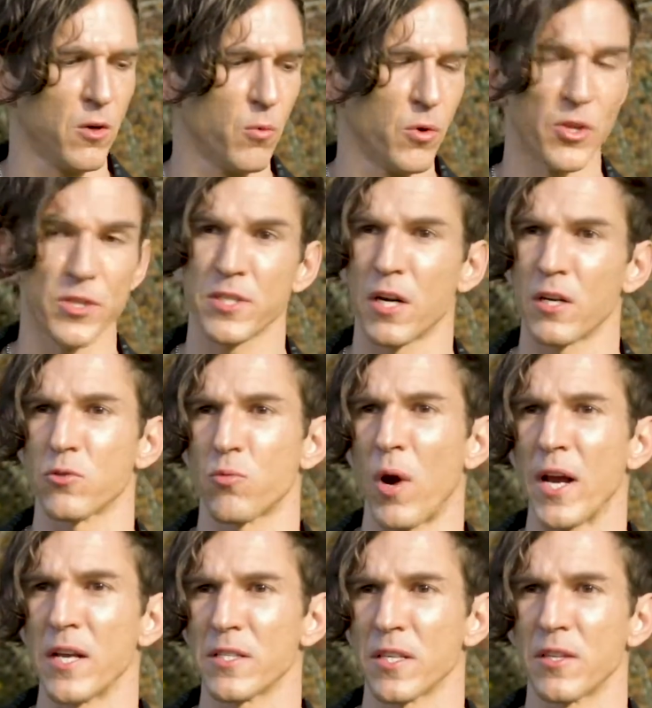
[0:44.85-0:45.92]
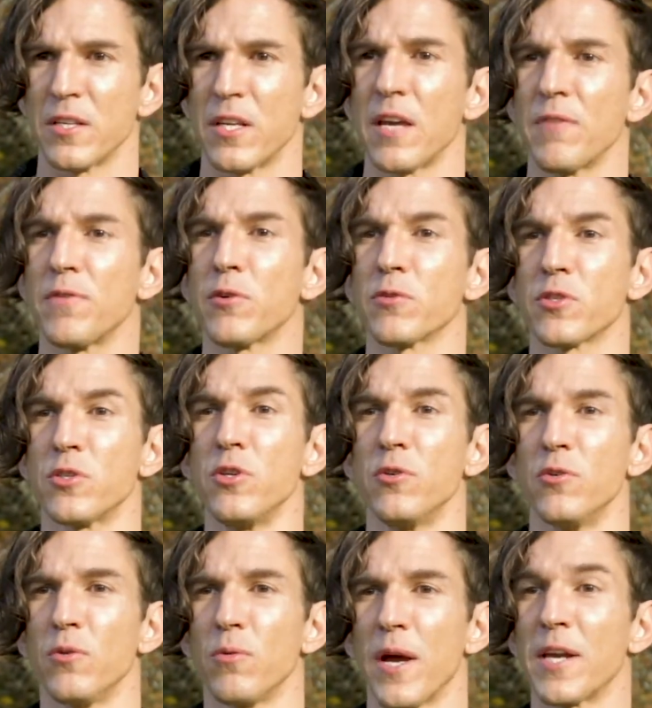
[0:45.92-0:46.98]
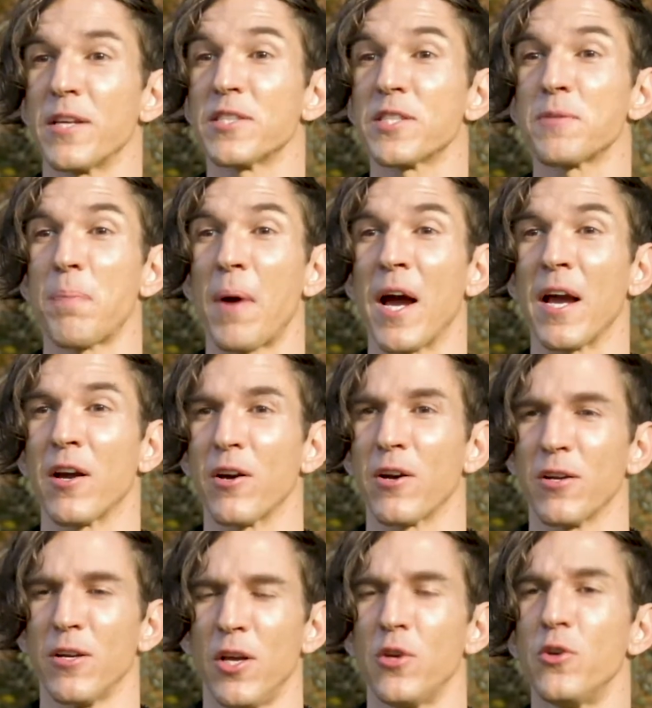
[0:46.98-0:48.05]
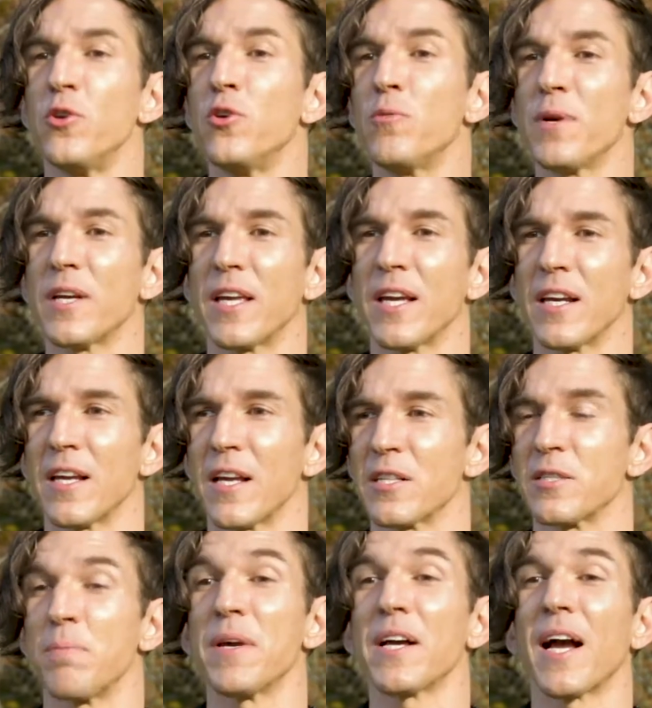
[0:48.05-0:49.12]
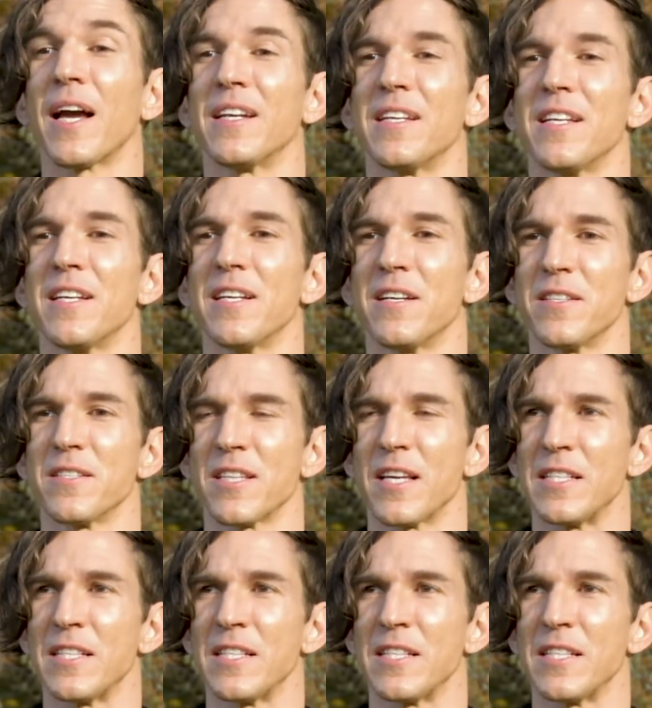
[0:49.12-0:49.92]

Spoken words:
When the sun is rising, the day feels new and inspired, new beginnings, big ideas.